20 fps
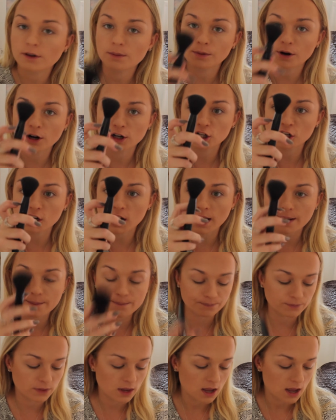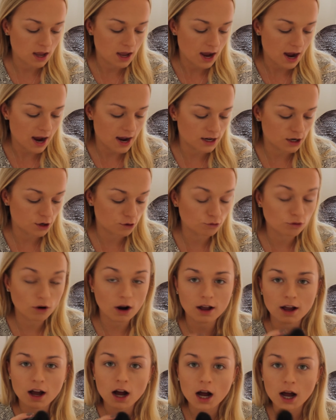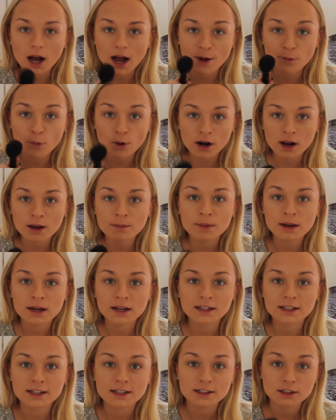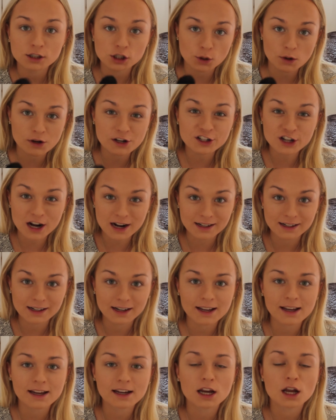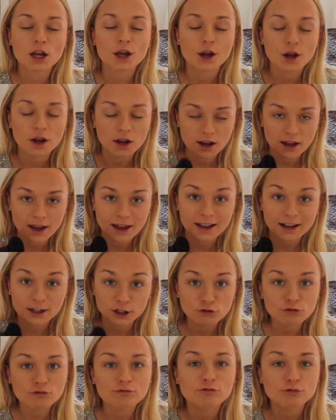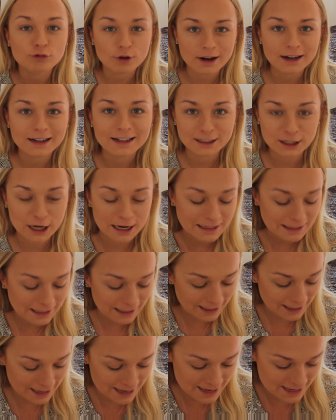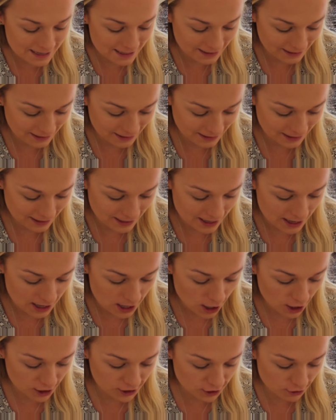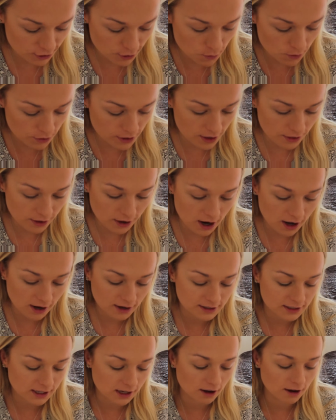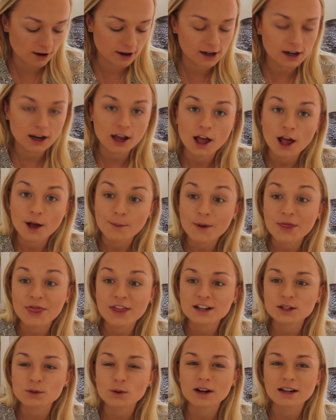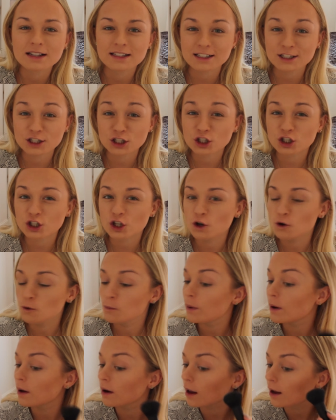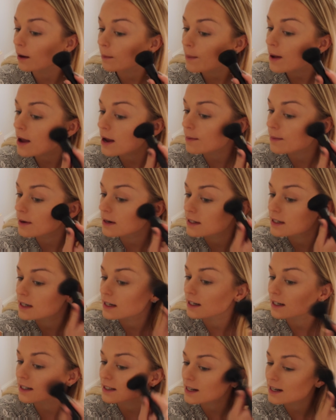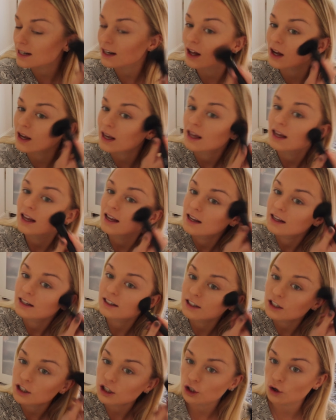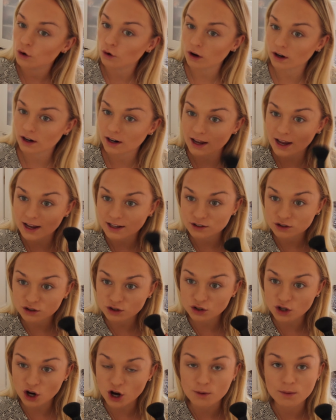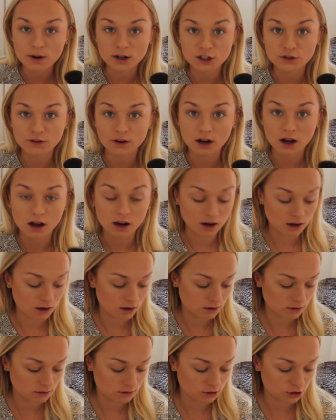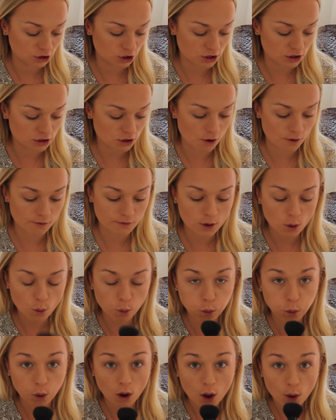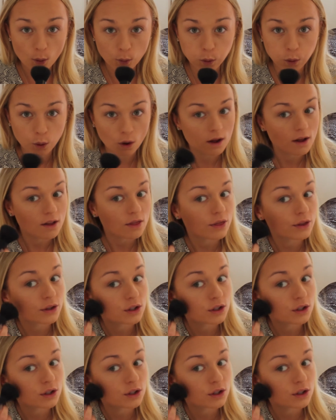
brush again, and when I mean do it gently, really gently. I don't know what the other colours are like, but this one is super like pigmented, as in like you're going to get so much of a colour just off the